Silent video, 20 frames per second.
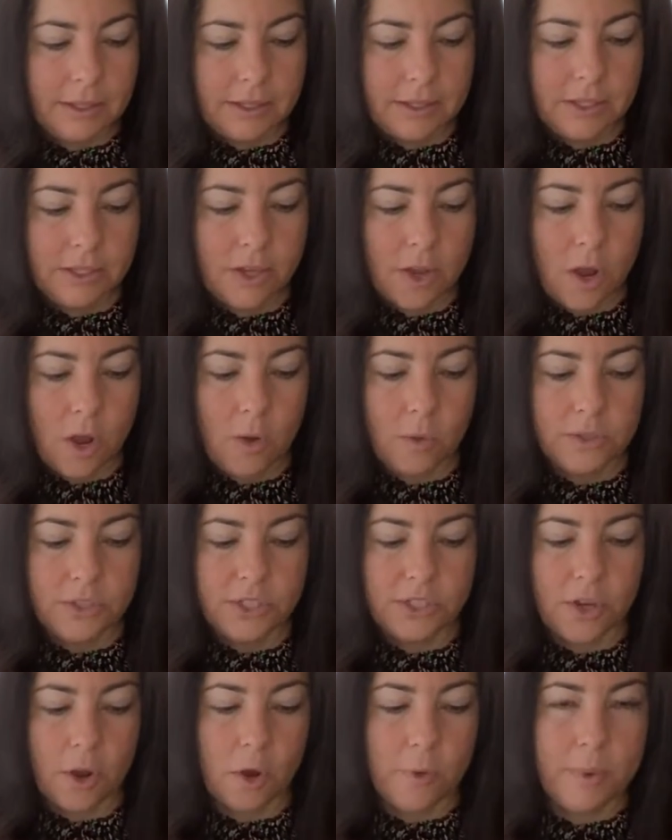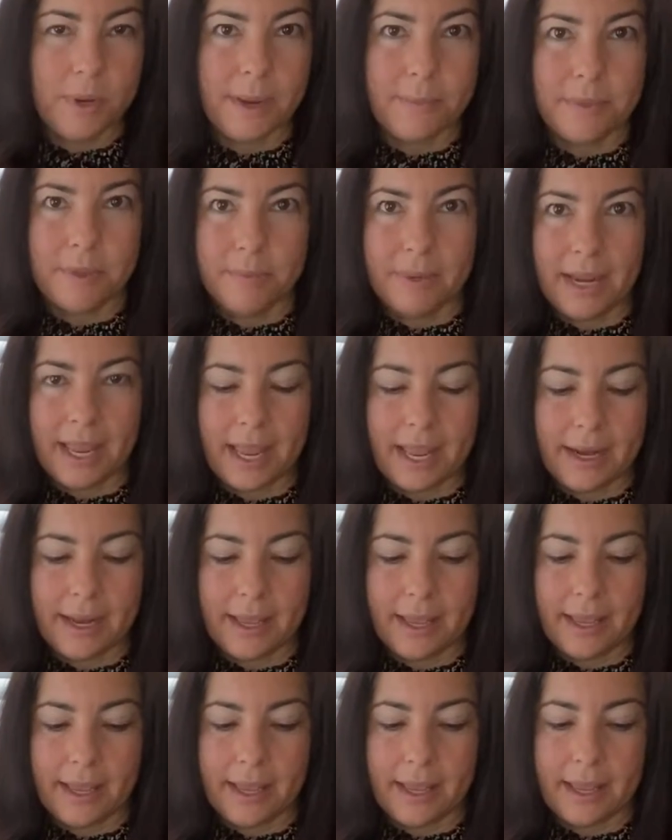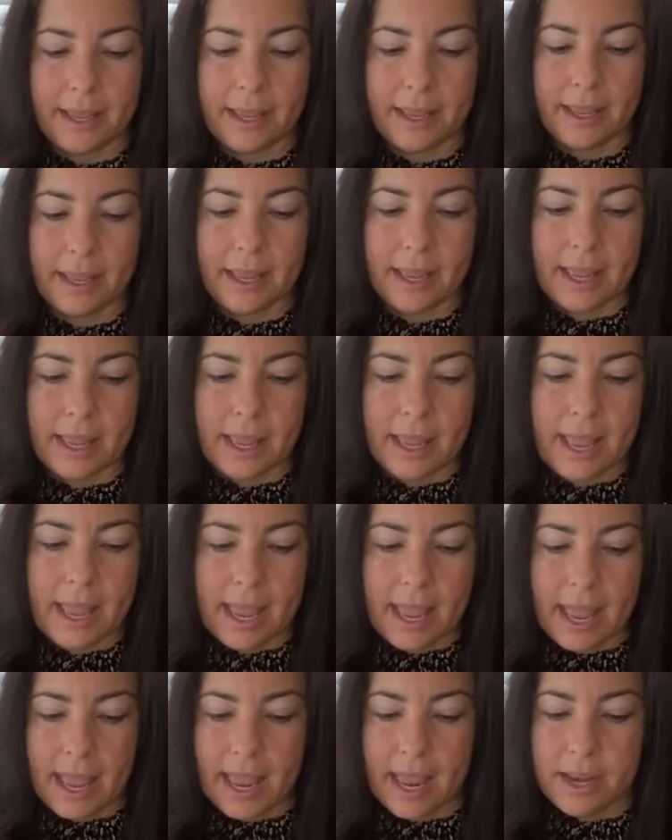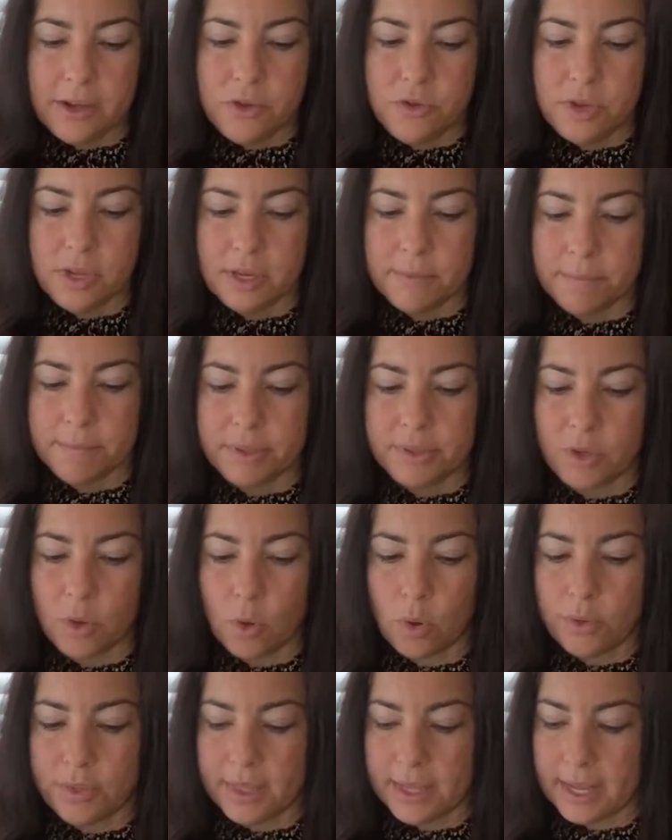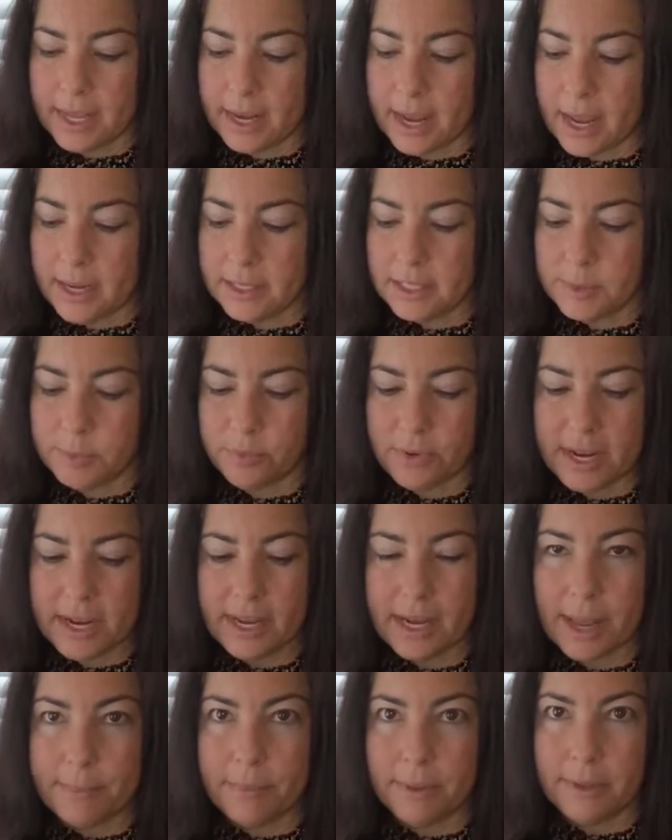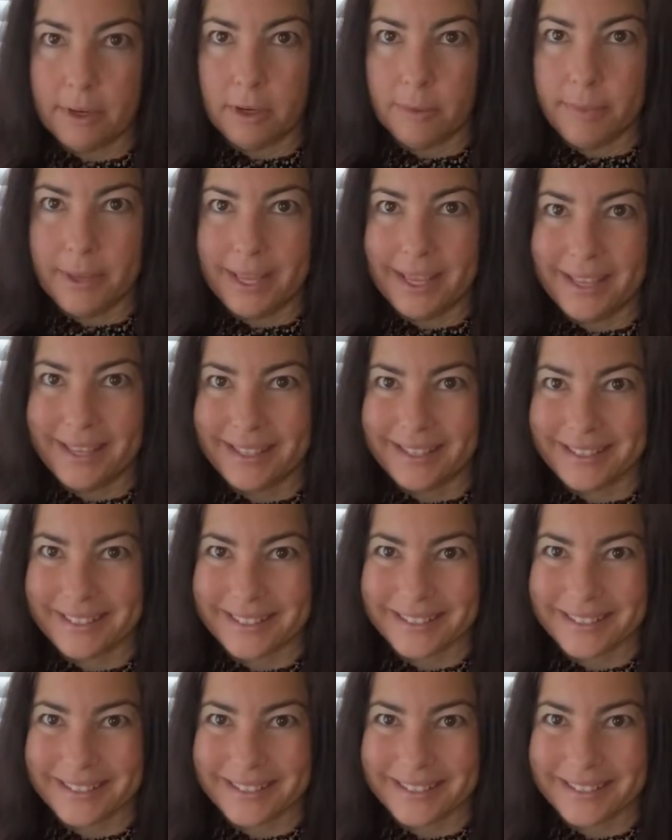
So just open up the banana, and you can put the whole thing in. I just break it up a little bit.